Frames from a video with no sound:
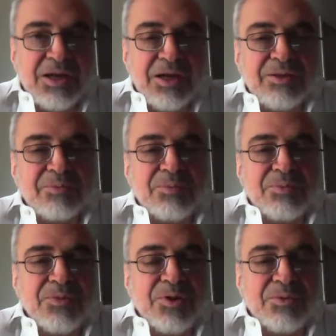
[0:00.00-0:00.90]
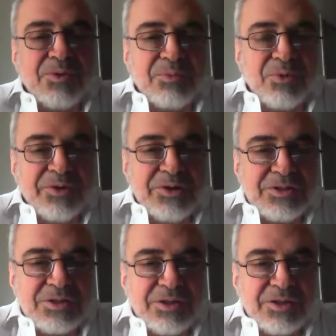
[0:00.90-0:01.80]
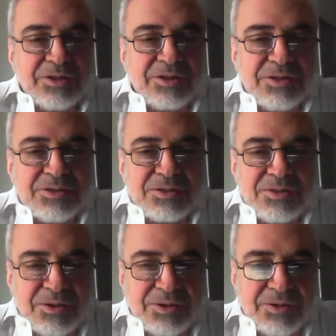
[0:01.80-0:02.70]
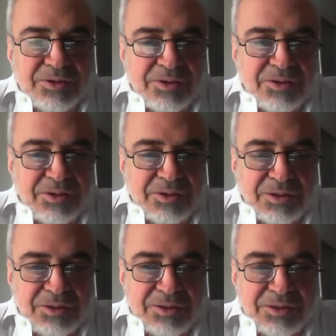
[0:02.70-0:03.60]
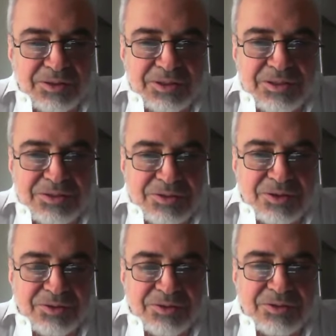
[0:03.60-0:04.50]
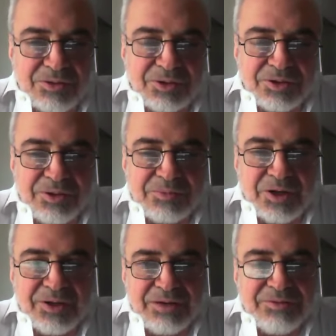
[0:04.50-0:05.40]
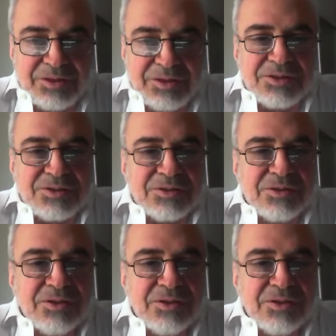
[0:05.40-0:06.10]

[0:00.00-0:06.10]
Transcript: And the point is here that it's not it's not talking about navigation.